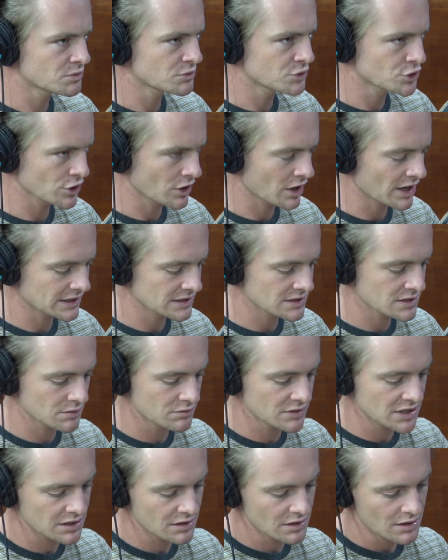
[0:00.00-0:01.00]
trying
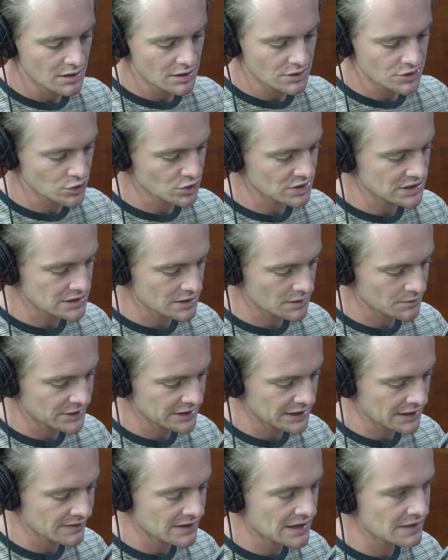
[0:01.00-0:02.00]
something, doing
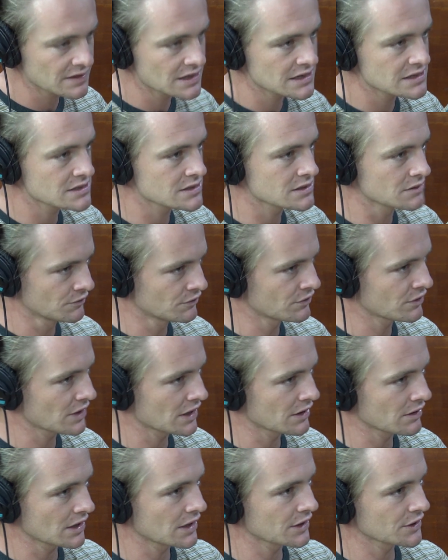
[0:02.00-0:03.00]
something, and then there's
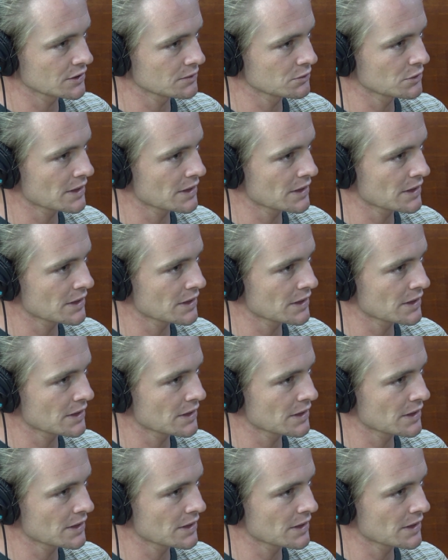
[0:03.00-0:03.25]
vairagya,